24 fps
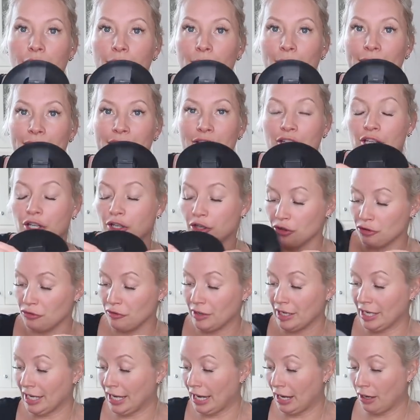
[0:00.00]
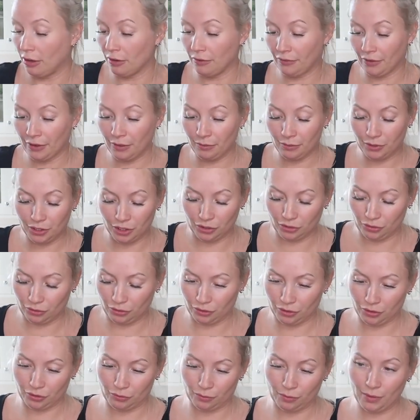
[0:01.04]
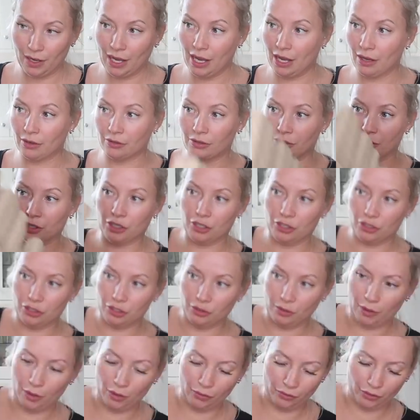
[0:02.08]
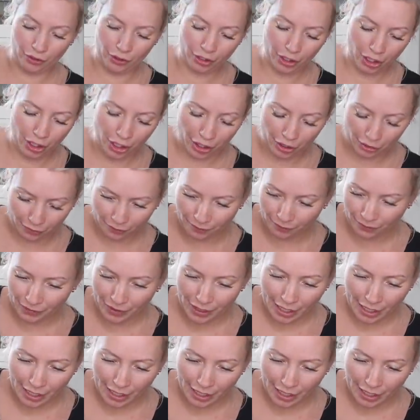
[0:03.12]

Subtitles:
bit so you can drink out of it, which is good as well, so you can do it on the go.